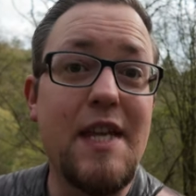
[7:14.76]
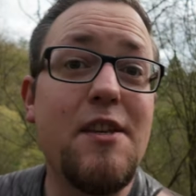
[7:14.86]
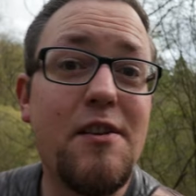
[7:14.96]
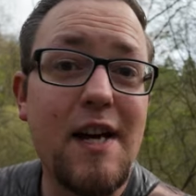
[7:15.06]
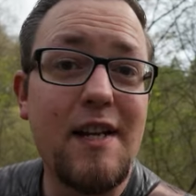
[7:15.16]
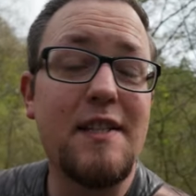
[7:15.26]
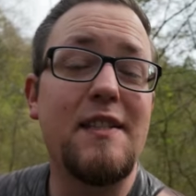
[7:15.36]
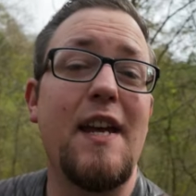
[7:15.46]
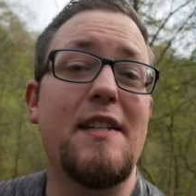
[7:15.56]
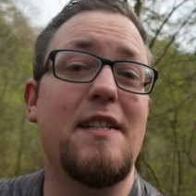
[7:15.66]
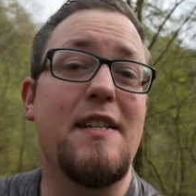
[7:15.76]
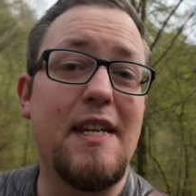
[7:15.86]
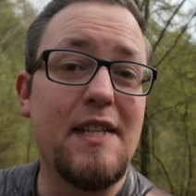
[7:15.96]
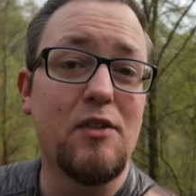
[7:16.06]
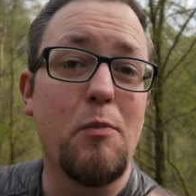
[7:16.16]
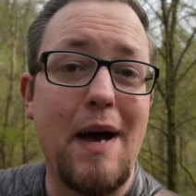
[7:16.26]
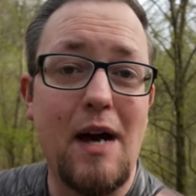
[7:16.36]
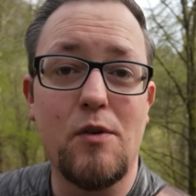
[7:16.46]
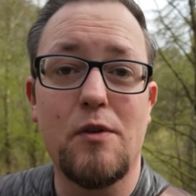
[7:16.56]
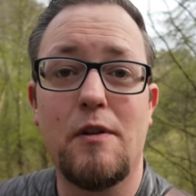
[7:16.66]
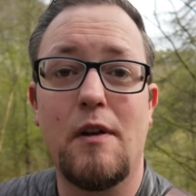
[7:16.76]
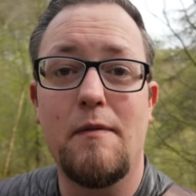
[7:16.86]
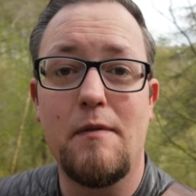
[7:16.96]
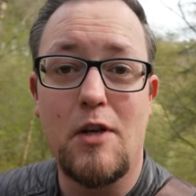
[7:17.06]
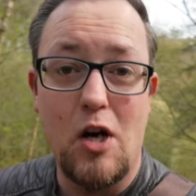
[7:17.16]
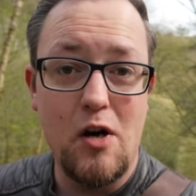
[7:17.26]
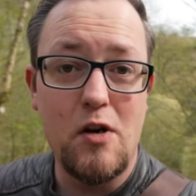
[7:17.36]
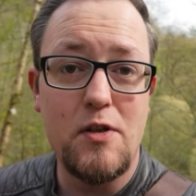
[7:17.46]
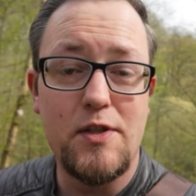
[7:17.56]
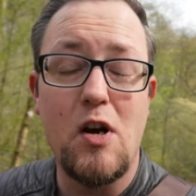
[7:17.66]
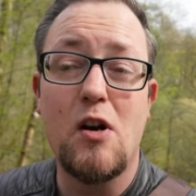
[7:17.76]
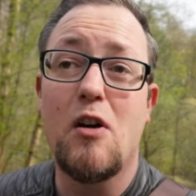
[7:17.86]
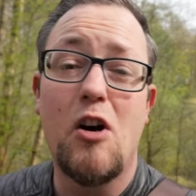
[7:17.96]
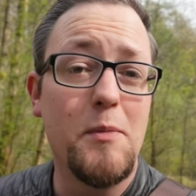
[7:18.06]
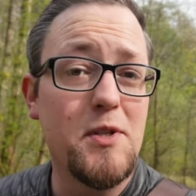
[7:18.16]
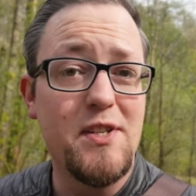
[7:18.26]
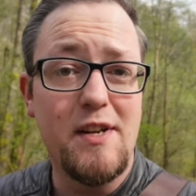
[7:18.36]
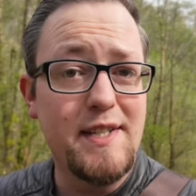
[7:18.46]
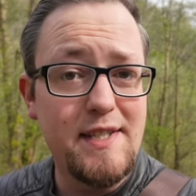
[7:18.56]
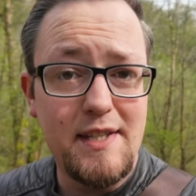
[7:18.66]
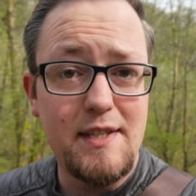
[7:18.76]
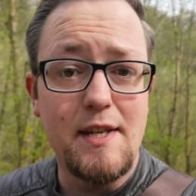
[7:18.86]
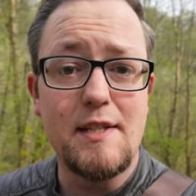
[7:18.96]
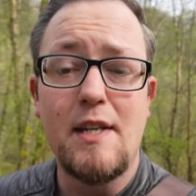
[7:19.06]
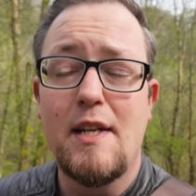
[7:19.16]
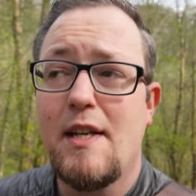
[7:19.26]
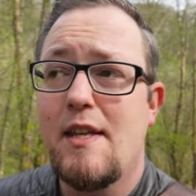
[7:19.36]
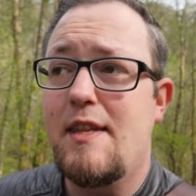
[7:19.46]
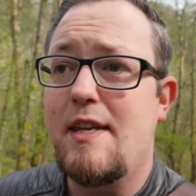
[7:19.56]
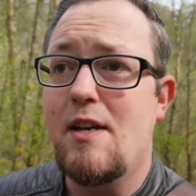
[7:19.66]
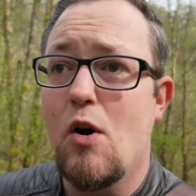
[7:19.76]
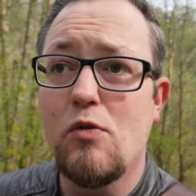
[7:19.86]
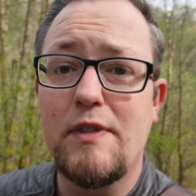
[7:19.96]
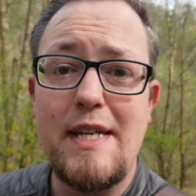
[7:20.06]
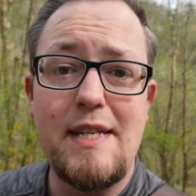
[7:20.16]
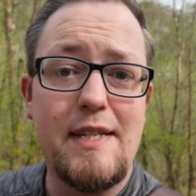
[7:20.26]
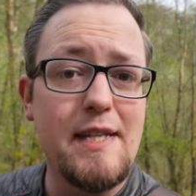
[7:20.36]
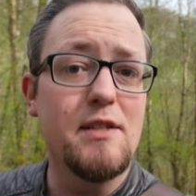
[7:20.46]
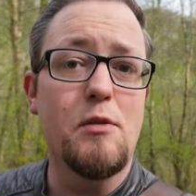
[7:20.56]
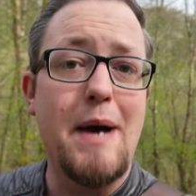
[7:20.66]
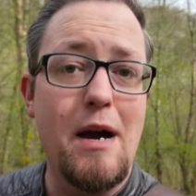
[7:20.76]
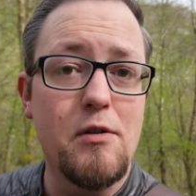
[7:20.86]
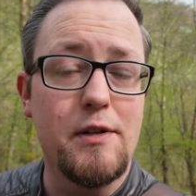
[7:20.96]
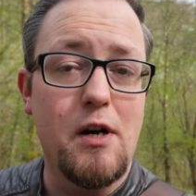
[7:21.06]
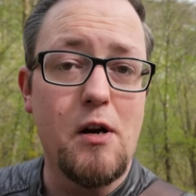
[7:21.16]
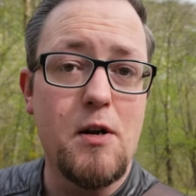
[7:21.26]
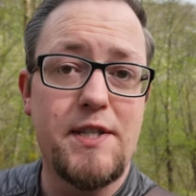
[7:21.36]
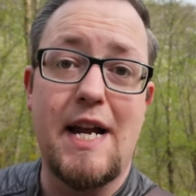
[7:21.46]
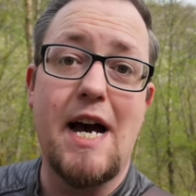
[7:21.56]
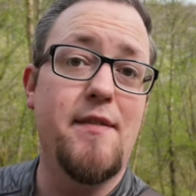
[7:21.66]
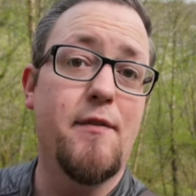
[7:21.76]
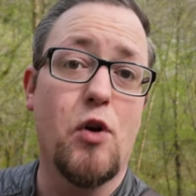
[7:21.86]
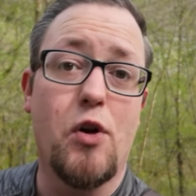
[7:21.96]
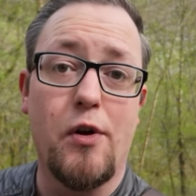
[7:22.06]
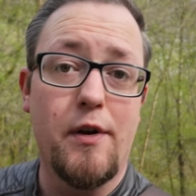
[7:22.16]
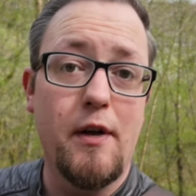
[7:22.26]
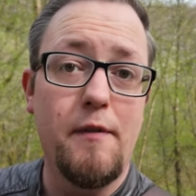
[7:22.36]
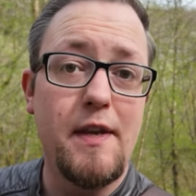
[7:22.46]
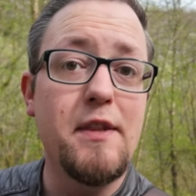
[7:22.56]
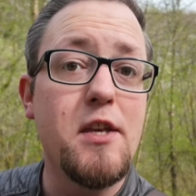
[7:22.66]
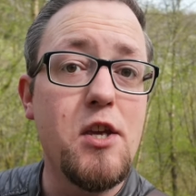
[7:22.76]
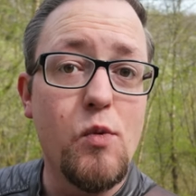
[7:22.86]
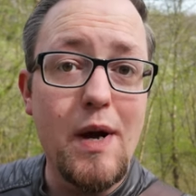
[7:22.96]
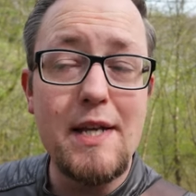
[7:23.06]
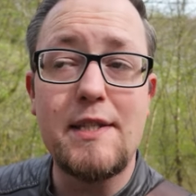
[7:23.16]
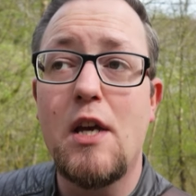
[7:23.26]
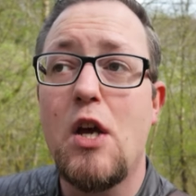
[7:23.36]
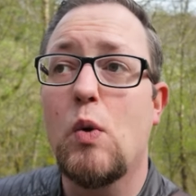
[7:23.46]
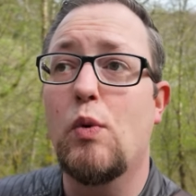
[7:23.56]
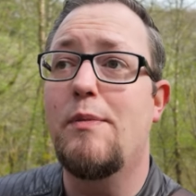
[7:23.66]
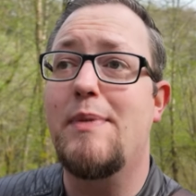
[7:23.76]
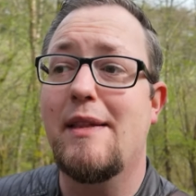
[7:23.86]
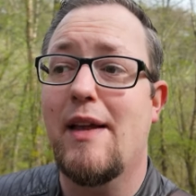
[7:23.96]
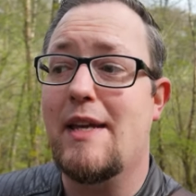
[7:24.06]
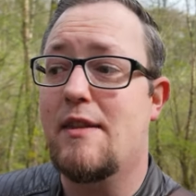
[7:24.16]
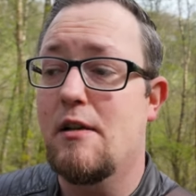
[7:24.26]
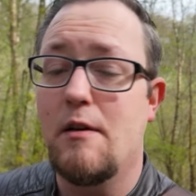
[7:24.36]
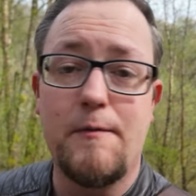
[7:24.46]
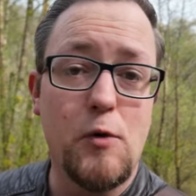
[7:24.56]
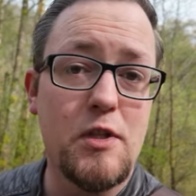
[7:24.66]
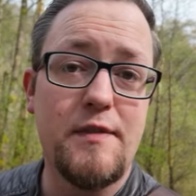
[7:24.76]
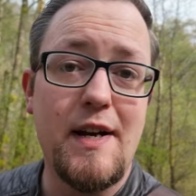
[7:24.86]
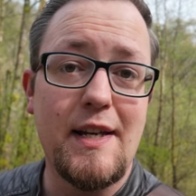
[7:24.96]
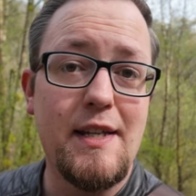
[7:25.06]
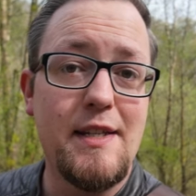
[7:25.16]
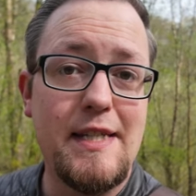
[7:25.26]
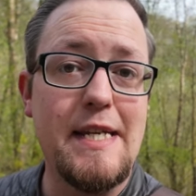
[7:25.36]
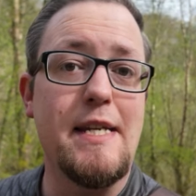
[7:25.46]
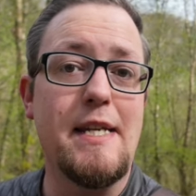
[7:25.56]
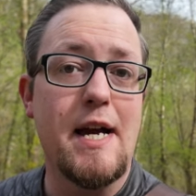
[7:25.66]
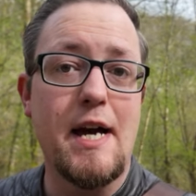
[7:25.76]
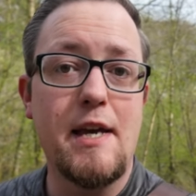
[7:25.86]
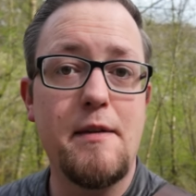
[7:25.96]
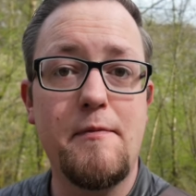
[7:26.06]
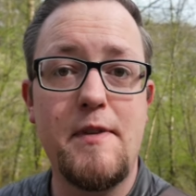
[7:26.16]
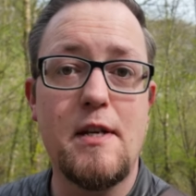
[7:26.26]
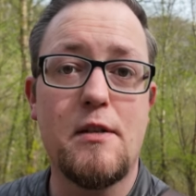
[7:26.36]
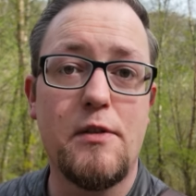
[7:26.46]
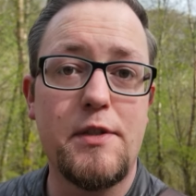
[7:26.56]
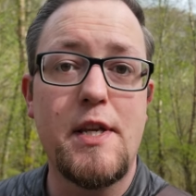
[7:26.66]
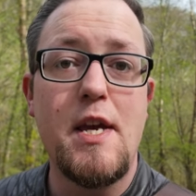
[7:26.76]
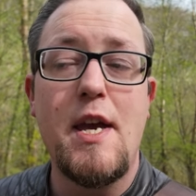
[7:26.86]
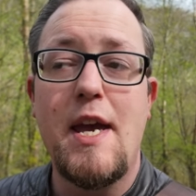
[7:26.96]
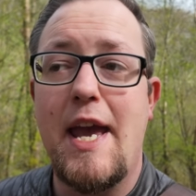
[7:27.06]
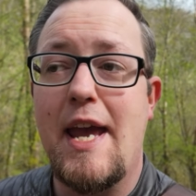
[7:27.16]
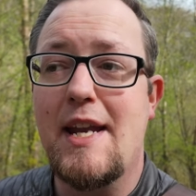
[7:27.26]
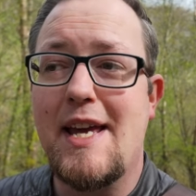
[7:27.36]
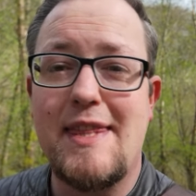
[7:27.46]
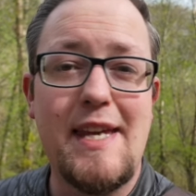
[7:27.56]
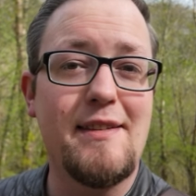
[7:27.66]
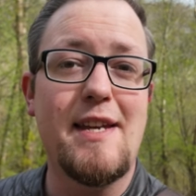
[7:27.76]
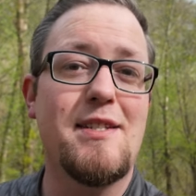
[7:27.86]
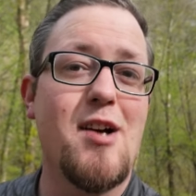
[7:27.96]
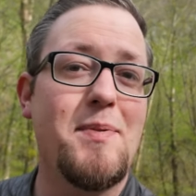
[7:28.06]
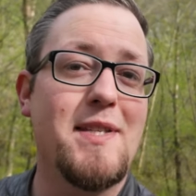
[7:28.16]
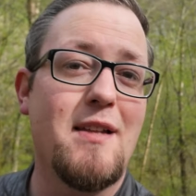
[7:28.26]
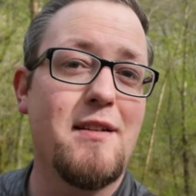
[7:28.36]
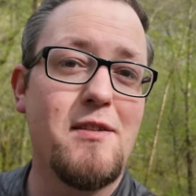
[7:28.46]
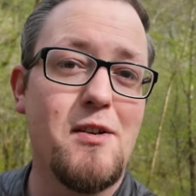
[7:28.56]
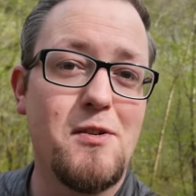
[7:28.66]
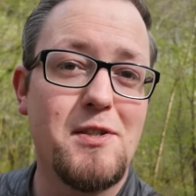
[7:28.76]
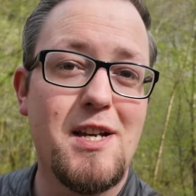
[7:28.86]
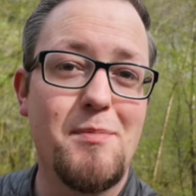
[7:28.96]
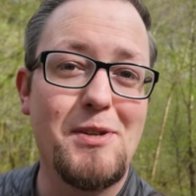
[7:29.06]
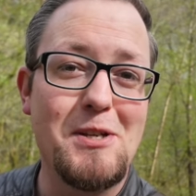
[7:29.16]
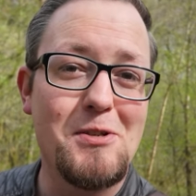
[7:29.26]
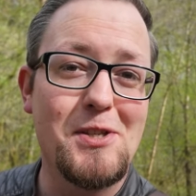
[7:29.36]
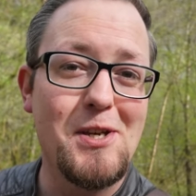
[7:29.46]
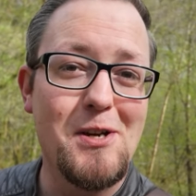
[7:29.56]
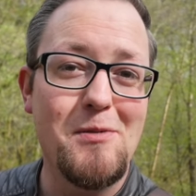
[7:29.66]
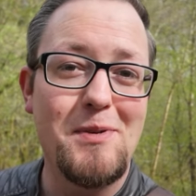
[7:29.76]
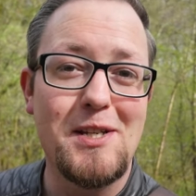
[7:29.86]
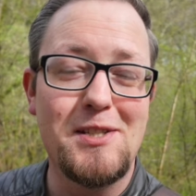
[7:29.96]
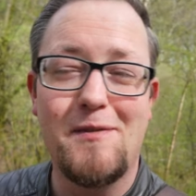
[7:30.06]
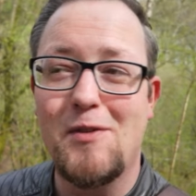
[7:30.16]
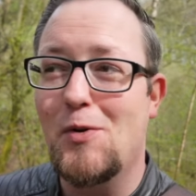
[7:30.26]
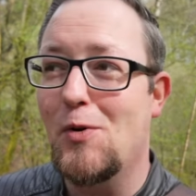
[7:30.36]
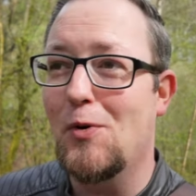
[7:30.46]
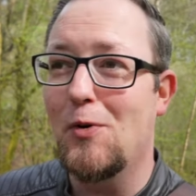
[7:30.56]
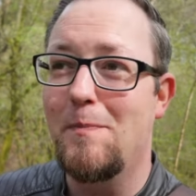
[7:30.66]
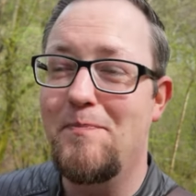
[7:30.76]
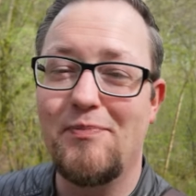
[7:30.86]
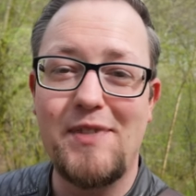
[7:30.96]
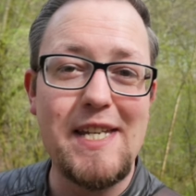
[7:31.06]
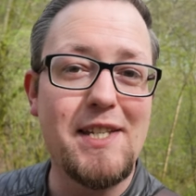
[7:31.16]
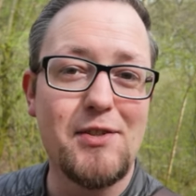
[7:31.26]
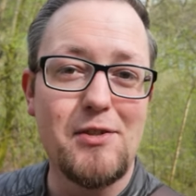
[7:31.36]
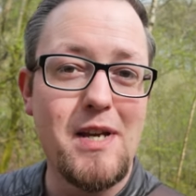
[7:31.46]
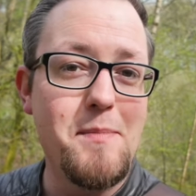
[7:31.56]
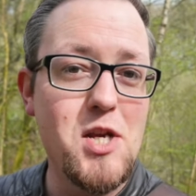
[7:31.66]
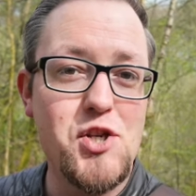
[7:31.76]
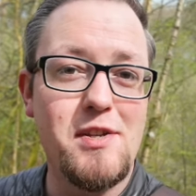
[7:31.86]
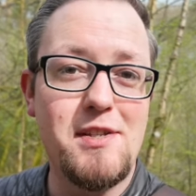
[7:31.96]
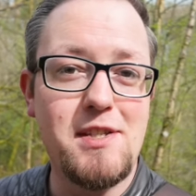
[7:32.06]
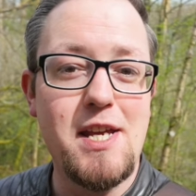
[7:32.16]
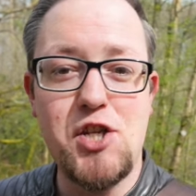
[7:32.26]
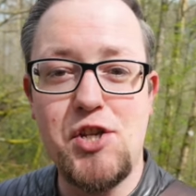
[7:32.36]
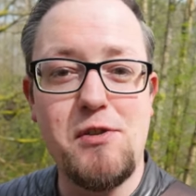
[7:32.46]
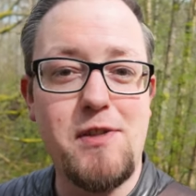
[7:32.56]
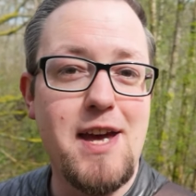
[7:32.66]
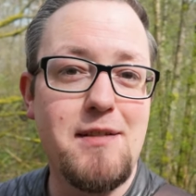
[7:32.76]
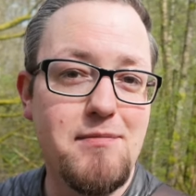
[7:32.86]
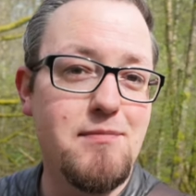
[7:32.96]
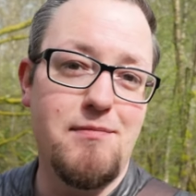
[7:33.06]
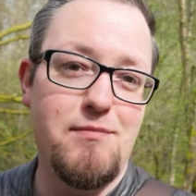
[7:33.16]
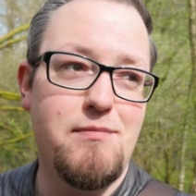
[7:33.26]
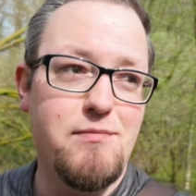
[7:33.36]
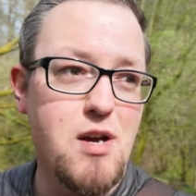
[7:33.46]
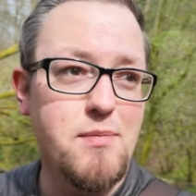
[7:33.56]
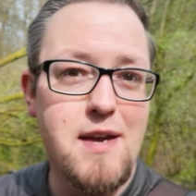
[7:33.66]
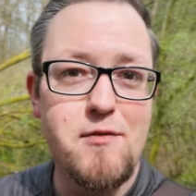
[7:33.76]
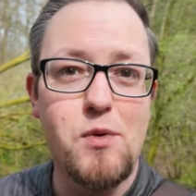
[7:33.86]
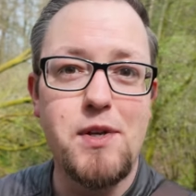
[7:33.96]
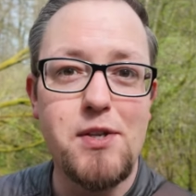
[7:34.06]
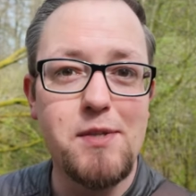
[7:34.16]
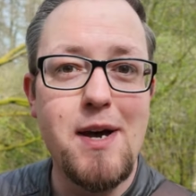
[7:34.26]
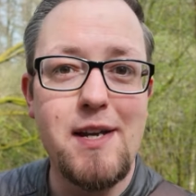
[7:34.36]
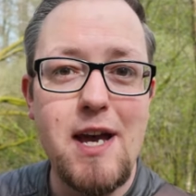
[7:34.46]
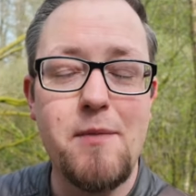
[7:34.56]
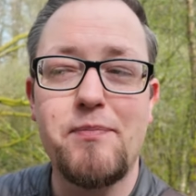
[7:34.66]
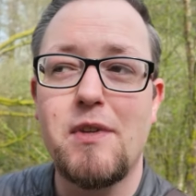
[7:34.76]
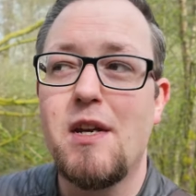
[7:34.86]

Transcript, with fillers: In the United States, diesel powered cars are almost non existent. The only diesel powered cars that I've ever heard of in the US would be like the Volkswagen TDI vehicles. And I think they stopped selling those a couple years ago because of the whole diesel emissions issue that probably everyone knows about now.